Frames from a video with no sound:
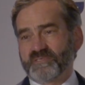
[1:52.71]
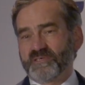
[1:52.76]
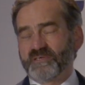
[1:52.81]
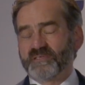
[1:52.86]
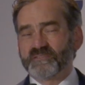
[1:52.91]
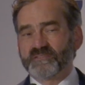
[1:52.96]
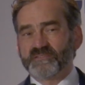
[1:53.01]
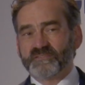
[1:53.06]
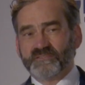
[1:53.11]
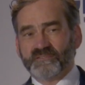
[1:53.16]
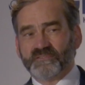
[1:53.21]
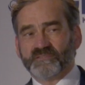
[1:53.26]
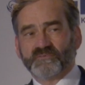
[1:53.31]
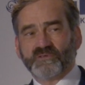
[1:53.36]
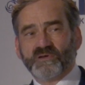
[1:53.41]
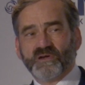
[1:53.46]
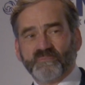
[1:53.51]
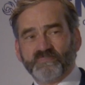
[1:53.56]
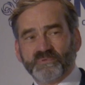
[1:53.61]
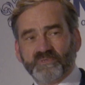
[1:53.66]
tons of
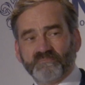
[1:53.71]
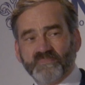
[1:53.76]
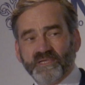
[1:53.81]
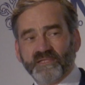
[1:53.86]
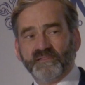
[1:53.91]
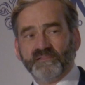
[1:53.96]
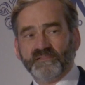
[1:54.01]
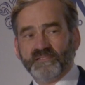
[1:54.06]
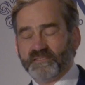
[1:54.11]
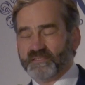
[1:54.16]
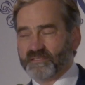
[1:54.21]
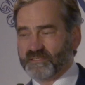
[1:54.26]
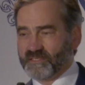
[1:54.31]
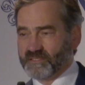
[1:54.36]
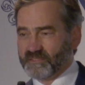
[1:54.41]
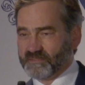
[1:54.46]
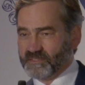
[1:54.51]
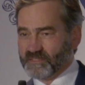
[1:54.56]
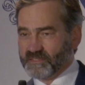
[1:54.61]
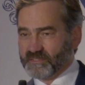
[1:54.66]
copper metal
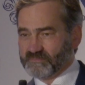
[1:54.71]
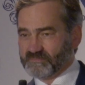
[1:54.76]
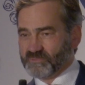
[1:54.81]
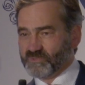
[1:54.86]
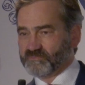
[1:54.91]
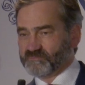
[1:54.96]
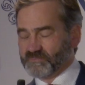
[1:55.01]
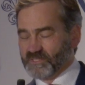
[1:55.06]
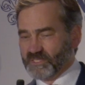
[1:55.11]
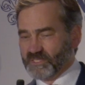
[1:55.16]
that